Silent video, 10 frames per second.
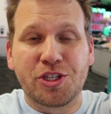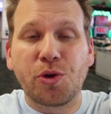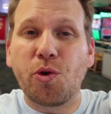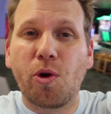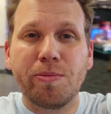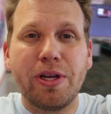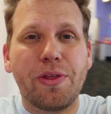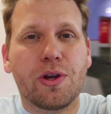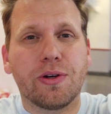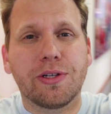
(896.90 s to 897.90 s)
So normally
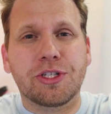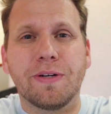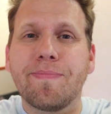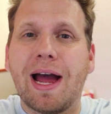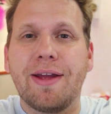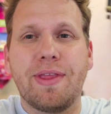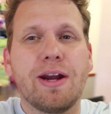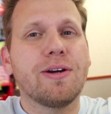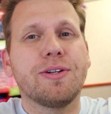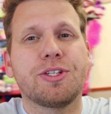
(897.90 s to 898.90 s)
the girls combine
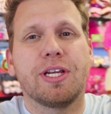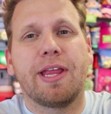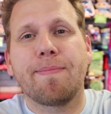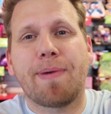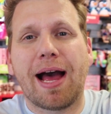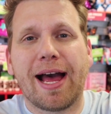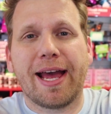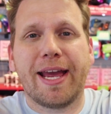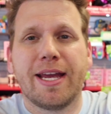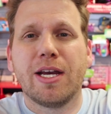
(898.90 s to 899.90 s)
theirs and they
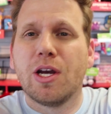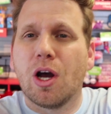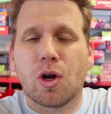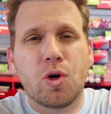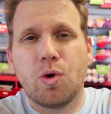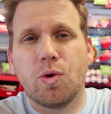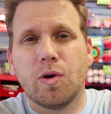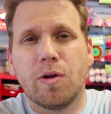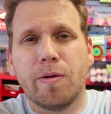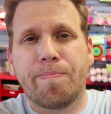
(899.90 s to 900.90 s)
buy a
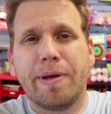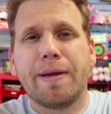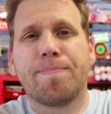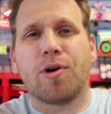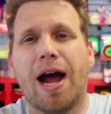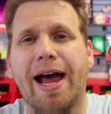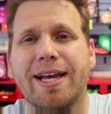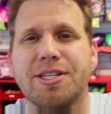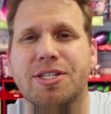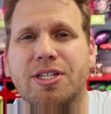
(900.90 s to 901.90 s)
cool big
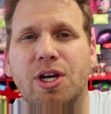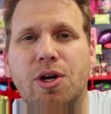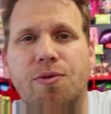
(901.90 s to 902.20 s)
prize